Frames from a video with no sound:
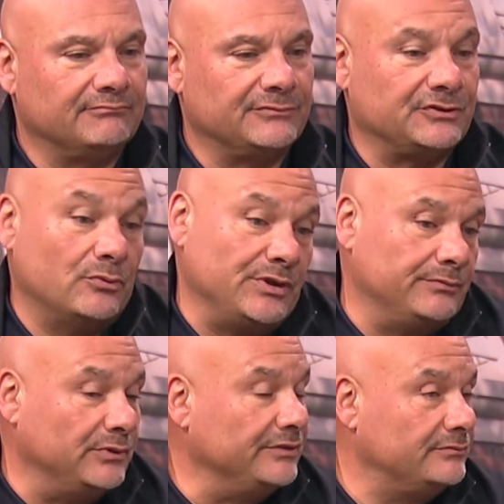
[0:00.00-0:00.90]
so
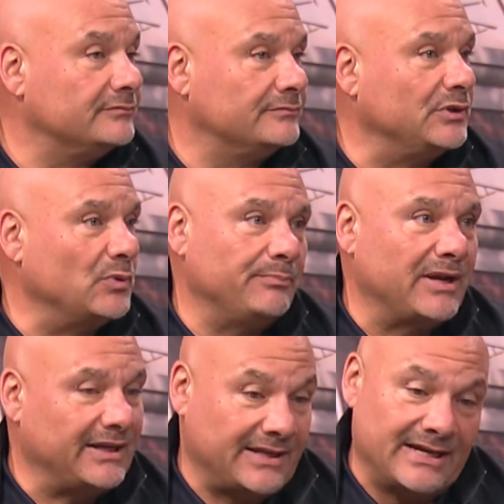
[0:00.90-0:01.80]
we went
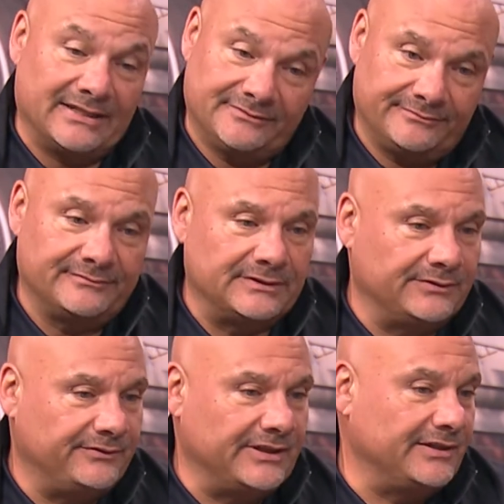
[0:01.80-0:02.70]
back out
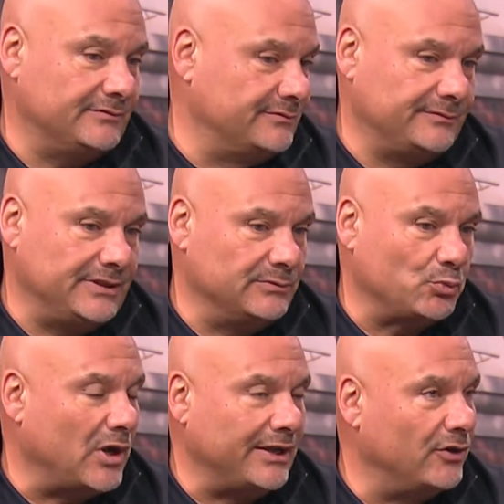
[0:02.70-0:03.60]
and did it, and he was
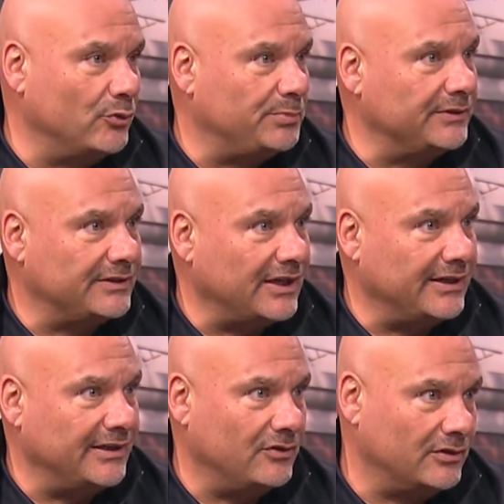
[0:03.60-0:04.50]
wide open. The tight end on